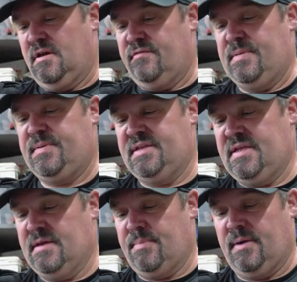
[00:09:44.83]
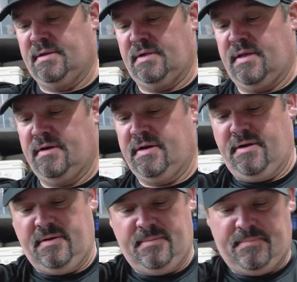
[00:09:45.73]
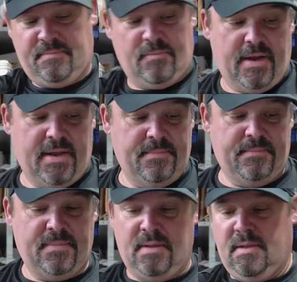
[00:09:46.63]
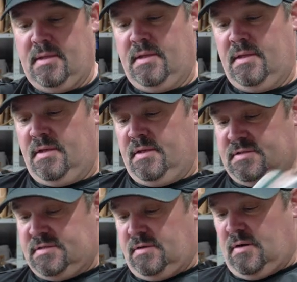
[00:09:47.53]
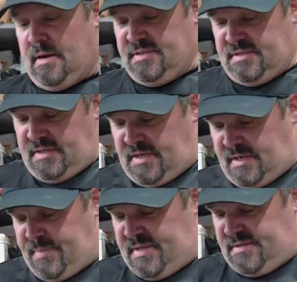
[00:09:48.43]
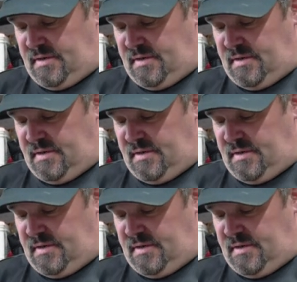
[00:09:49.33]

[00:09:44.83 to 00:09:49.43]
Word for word: of EPDM pond liner here, right? So I'm just gonna cut a piece